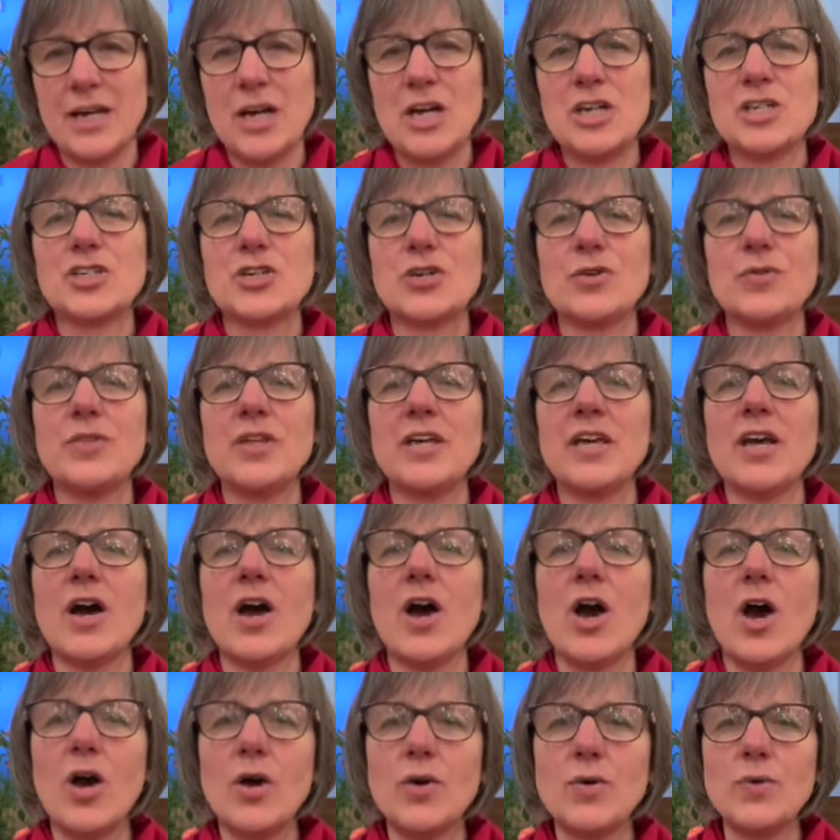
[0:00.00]
to the
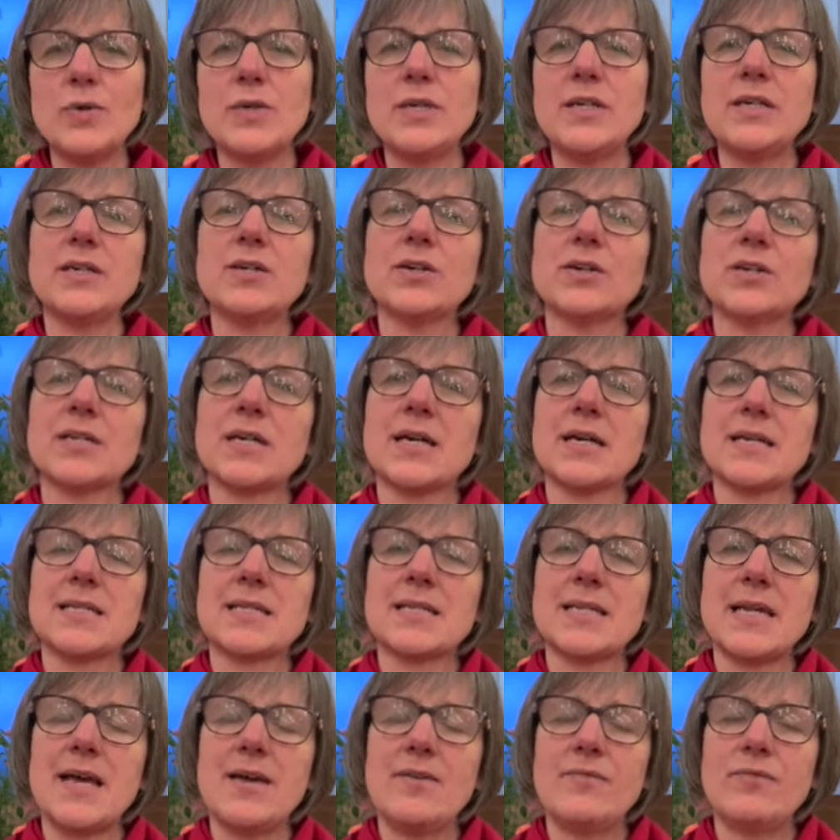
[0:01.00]
only God our
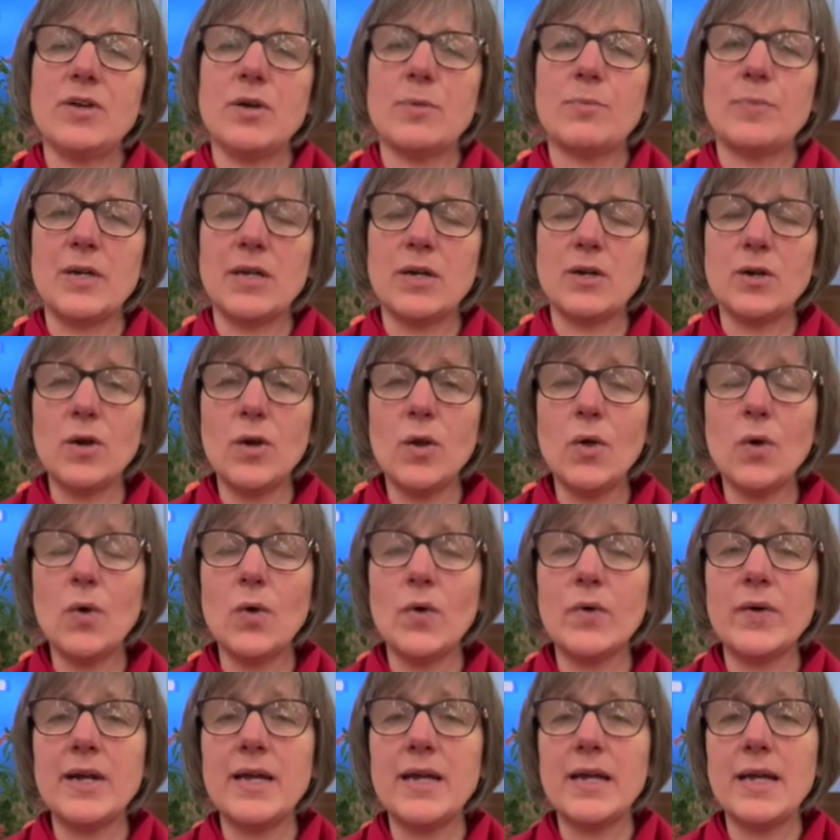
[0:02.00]
Saviour be
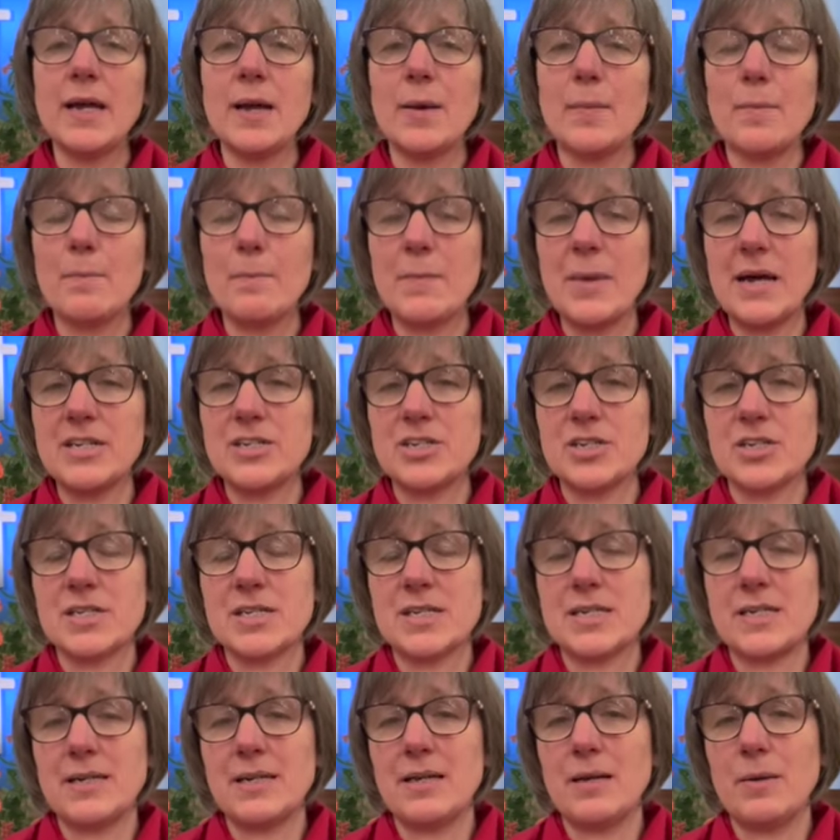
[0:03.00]
glory,
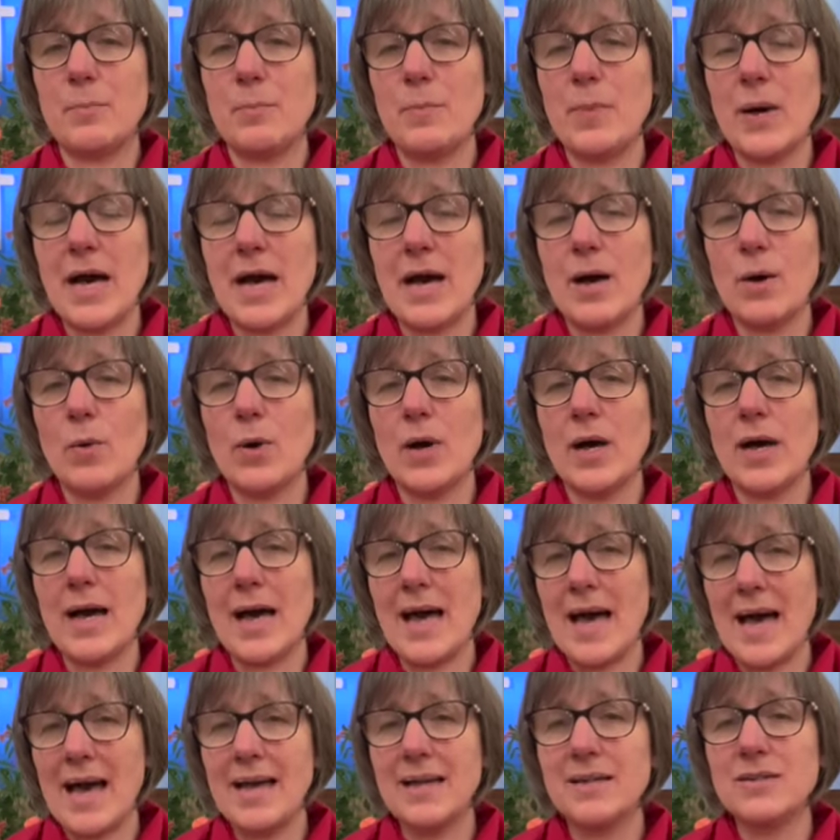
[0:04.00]
majesty, power
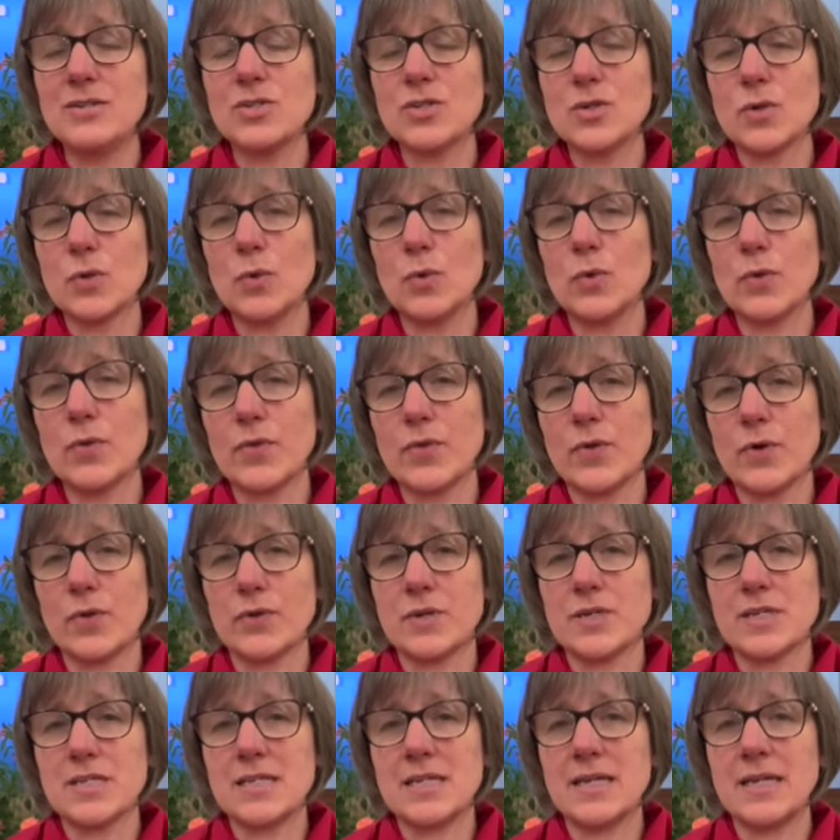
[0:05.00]
and
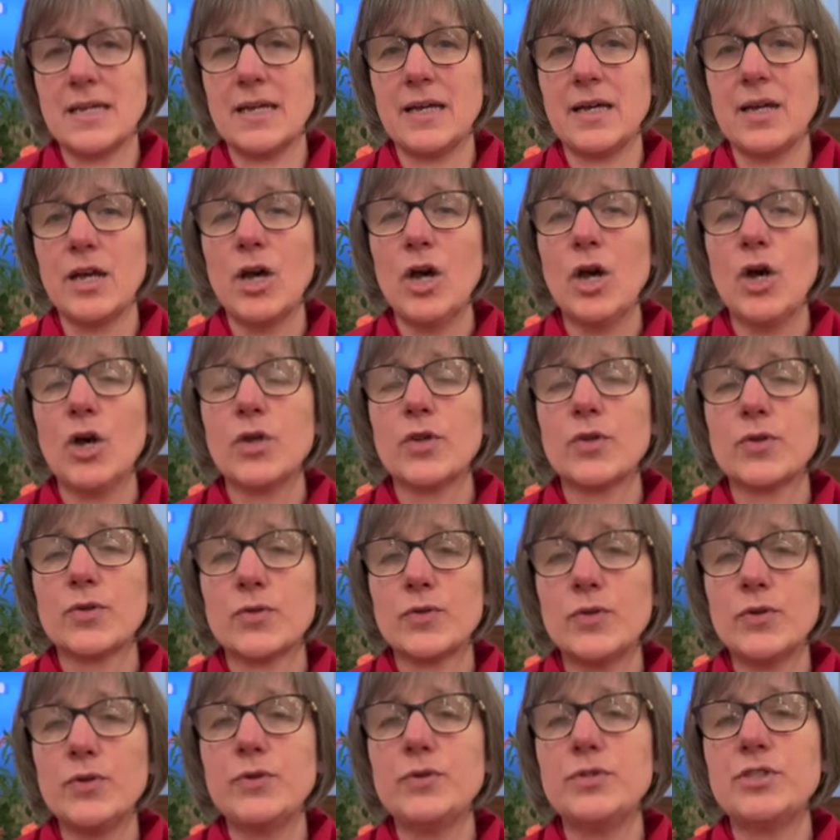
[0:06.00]
authority
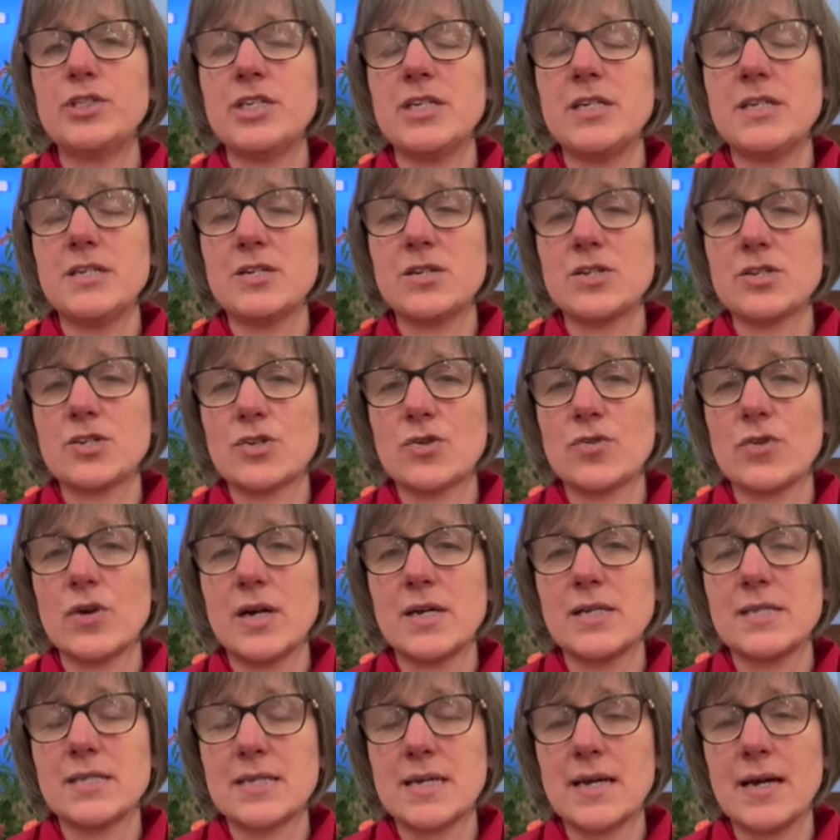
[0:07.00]
through Jesus
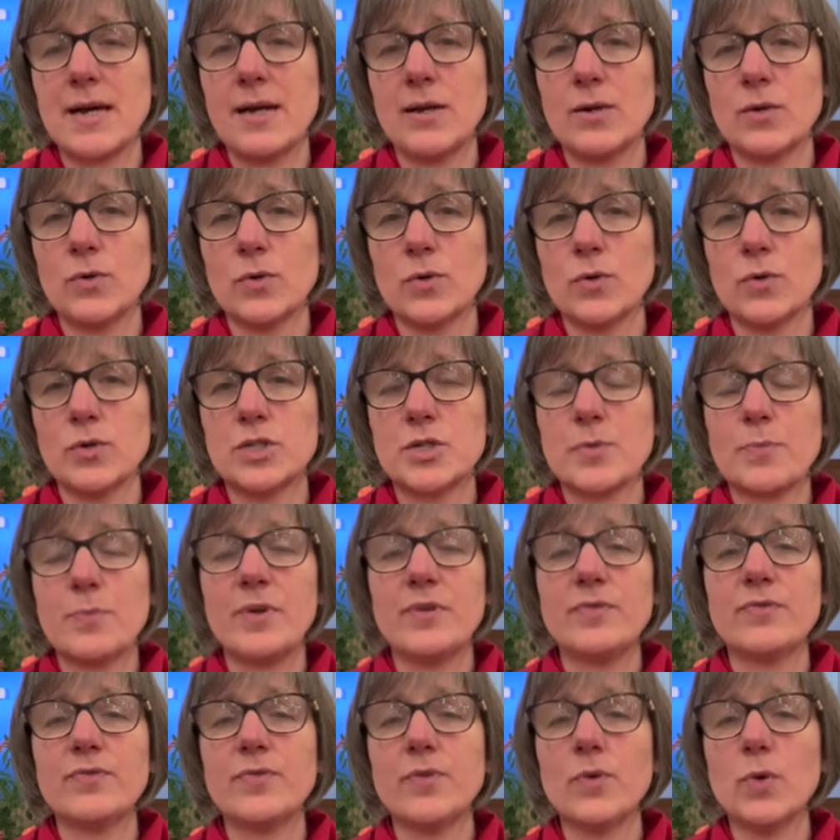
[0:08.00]
Christ our Lord
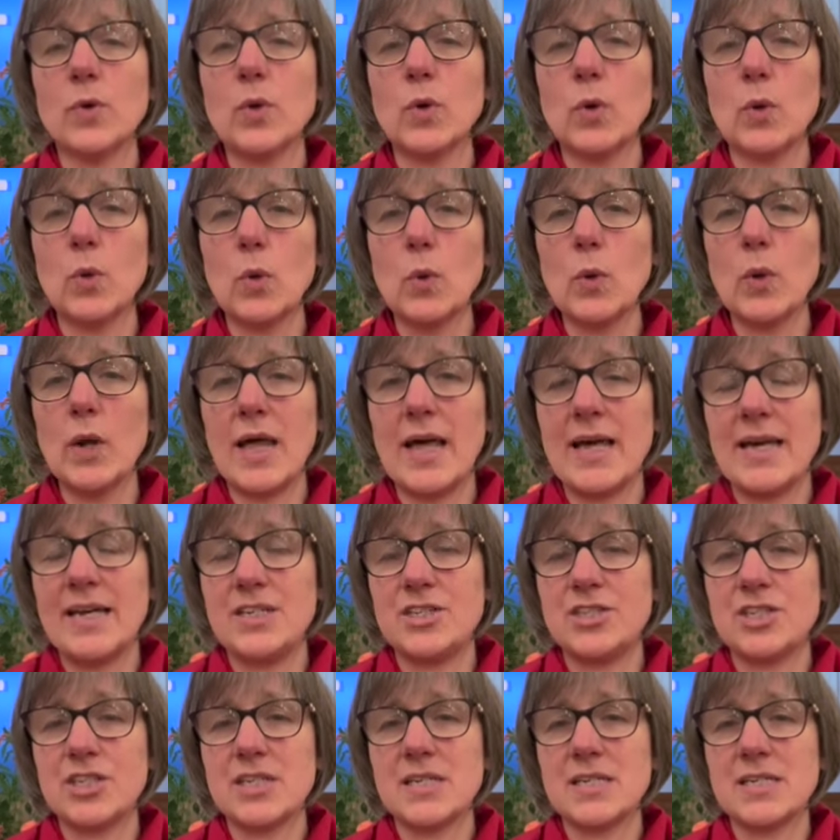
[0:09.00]
before all
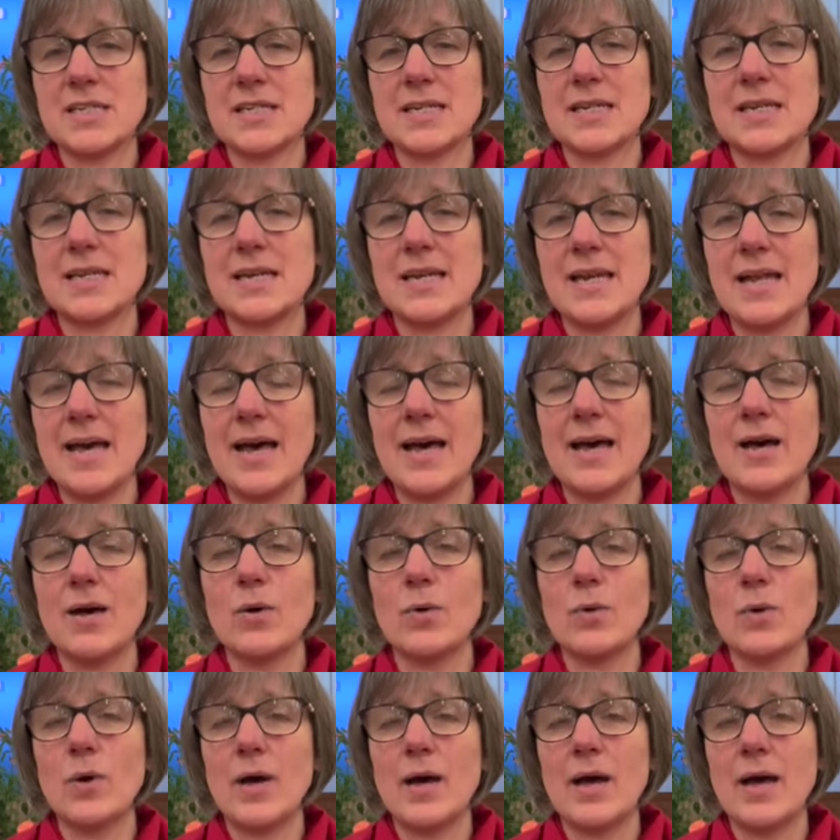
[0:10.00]
ages,
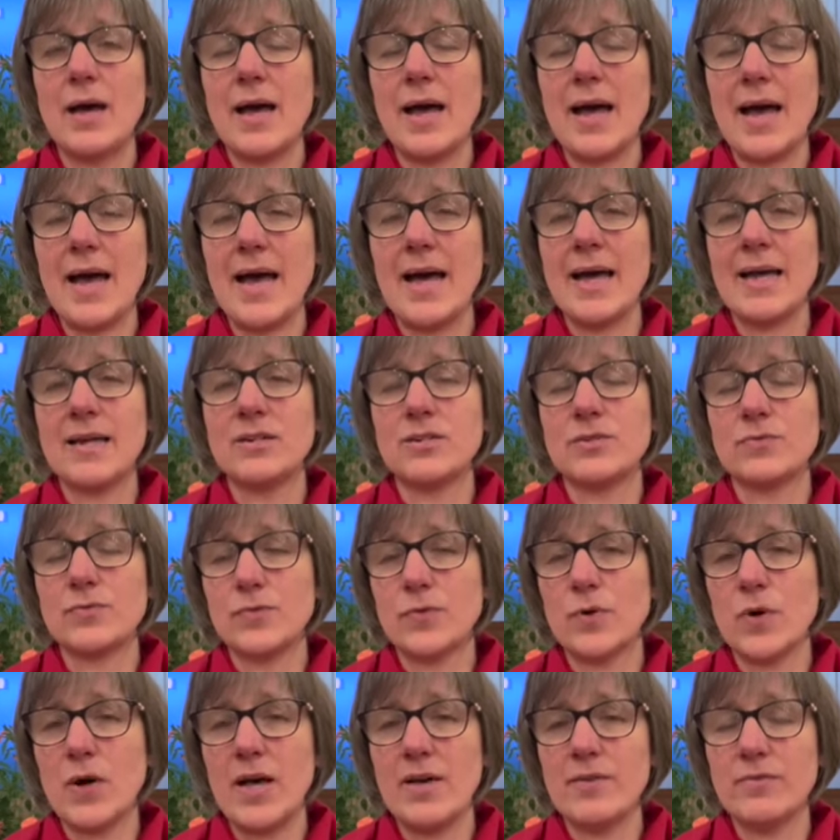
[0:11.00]
now and
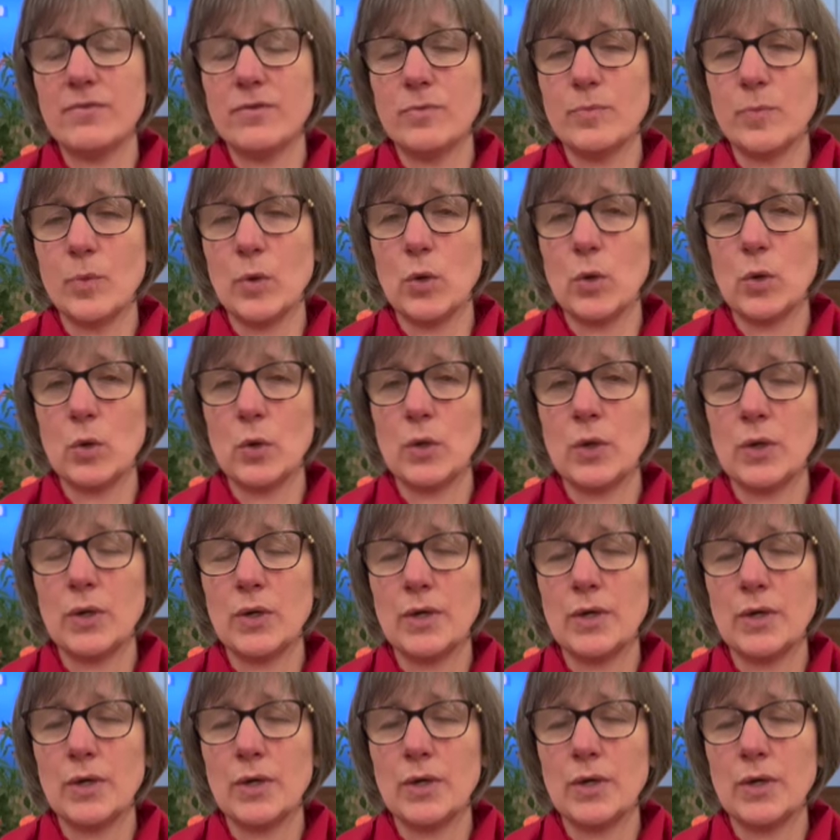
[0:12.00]
forevermore.